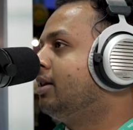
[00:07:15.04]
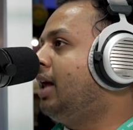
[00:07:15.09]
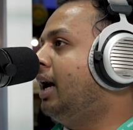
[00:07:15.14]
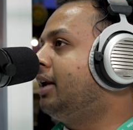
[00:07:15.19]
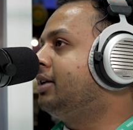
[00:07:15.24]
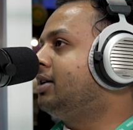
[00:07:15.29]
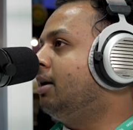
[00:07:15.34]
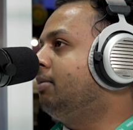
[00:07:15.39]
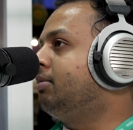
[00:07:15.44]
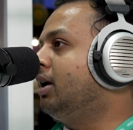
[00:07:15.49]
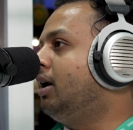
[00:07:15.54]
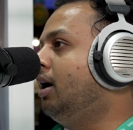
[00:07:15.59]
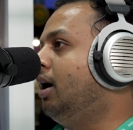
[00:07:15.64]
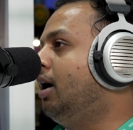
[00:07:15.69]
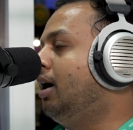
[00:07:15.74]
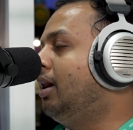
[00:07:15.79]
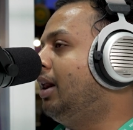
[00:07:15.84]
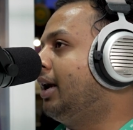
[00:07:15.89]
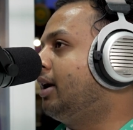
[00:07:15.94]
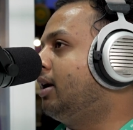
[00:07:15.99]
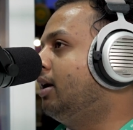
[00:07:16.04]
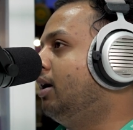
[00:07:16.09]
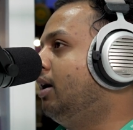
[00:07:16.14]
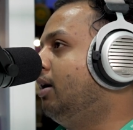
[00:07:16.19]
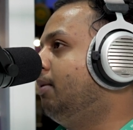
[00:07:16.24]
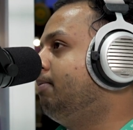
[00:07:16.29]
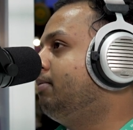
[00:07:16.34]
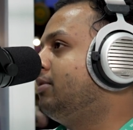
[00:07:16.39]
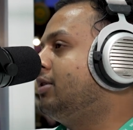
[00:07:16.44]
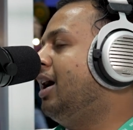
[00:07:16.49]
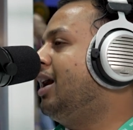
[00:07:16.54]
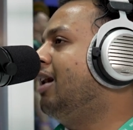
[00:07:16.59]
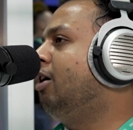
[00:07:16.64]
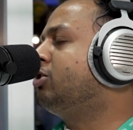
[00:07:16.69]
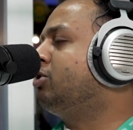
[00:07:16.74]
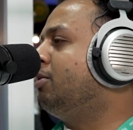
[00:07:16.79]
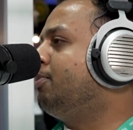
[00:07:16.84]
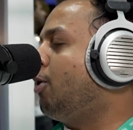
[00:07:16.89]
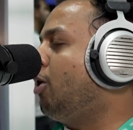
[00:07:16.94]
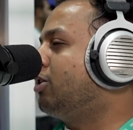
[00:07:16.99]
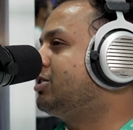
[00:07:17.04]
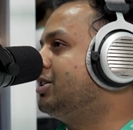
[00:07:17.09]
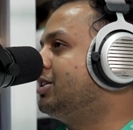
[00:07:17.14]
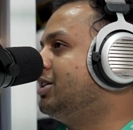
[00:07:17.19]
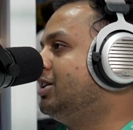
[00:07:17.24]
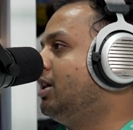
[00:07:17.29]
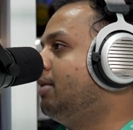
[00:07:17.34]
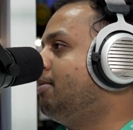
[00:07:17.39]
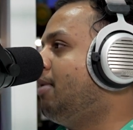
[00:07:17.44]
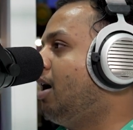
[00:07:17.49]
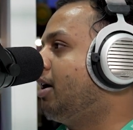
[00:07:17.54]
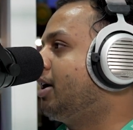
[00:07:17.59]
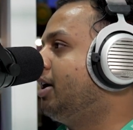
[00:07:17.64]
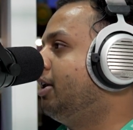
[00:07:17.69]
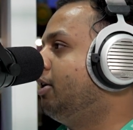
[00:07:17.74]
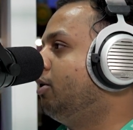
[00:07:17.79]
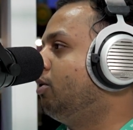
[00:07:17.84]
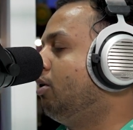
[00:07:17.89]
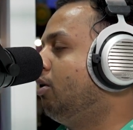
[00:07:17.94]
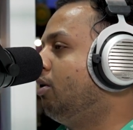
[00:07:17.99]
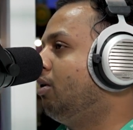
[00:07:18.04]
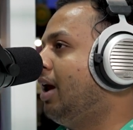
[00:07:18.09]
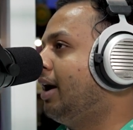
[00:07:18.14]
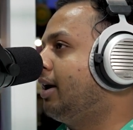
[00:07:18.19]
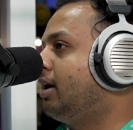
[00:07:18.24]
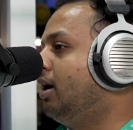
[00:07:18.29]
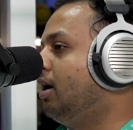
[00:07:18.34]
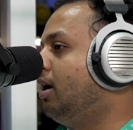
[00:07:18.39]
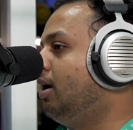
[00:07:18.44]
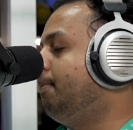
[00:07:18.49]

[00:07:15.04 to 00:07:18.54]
that is something like there are lots of proxies in the market, like